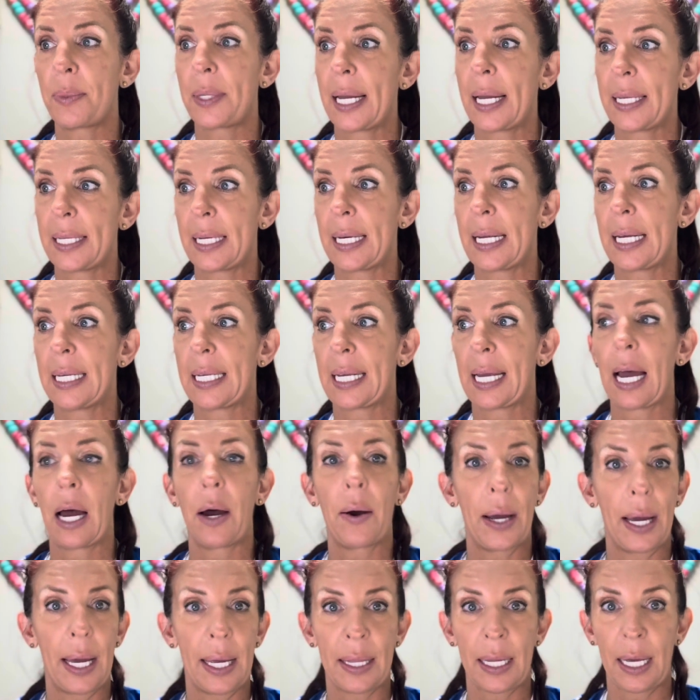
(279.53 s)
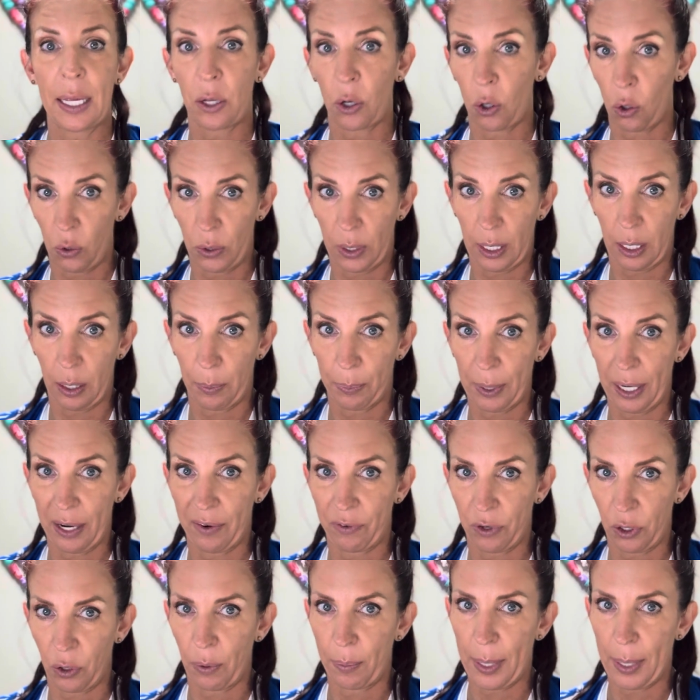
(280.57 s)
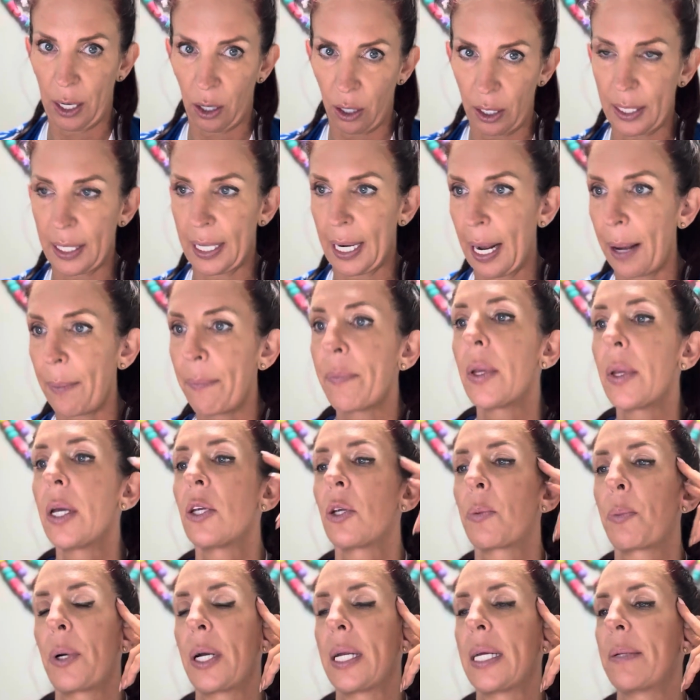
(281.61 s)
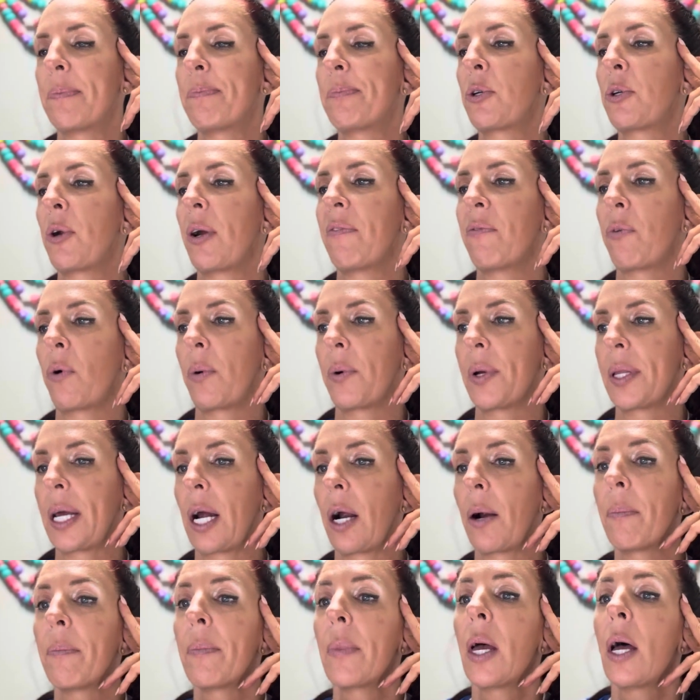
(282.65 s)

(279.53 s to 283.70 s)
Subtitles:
That's an easy count, and then they're holding a plank for the remainder of the time. It's pretty straightforward there.